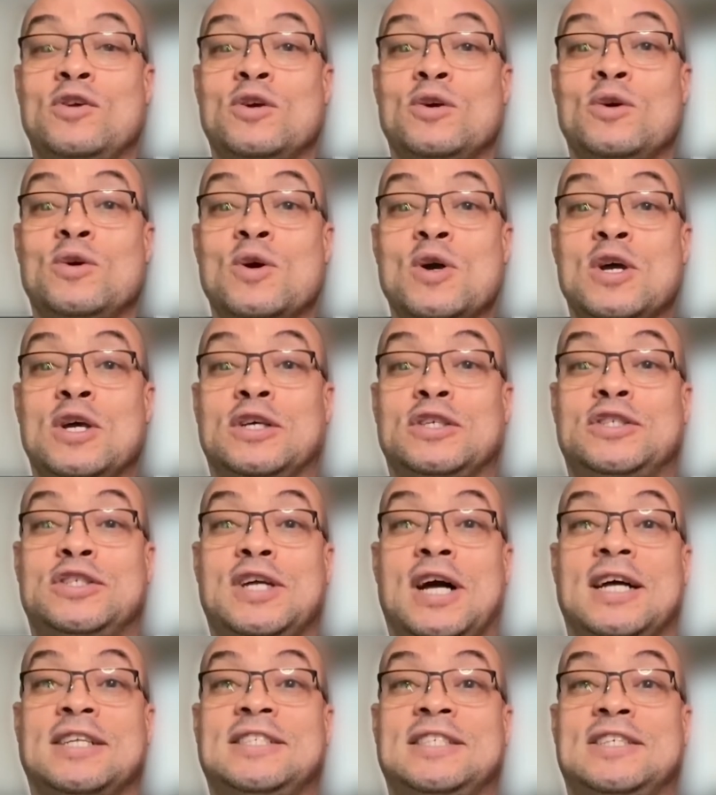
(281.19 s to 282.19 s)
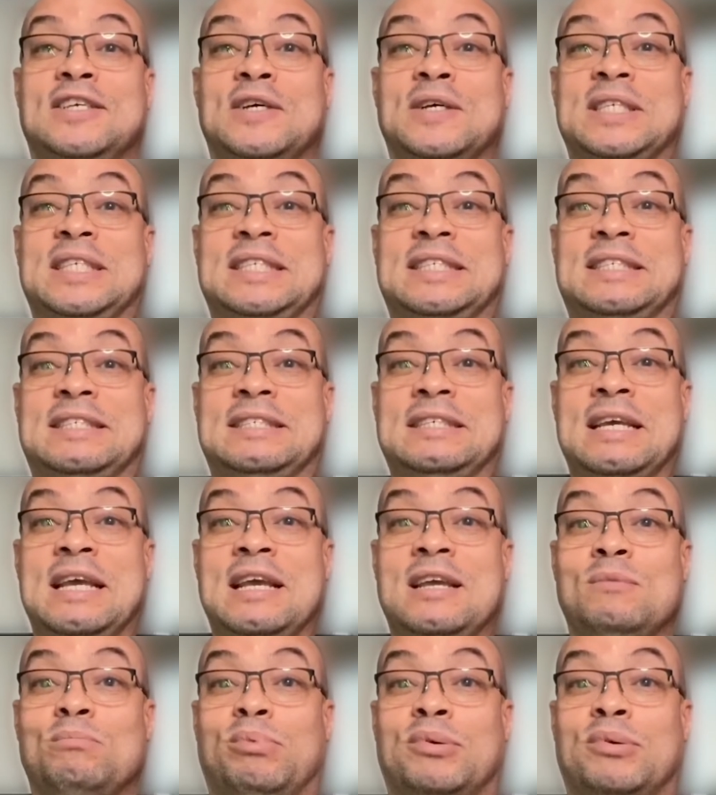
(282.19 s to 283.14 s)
you start to sing